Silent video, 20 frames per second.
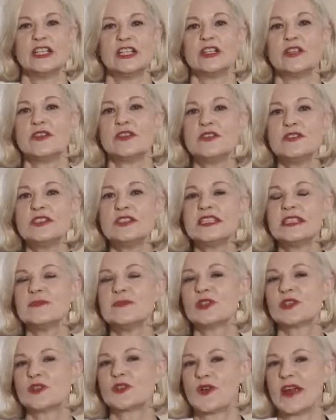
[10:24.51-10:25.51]
Lucy
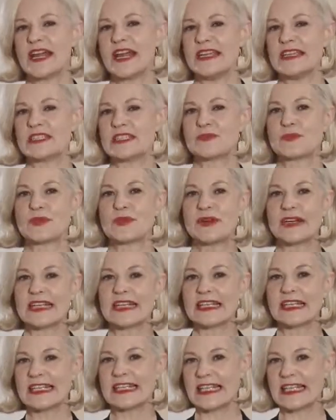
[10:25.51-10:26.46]
McRae's prickly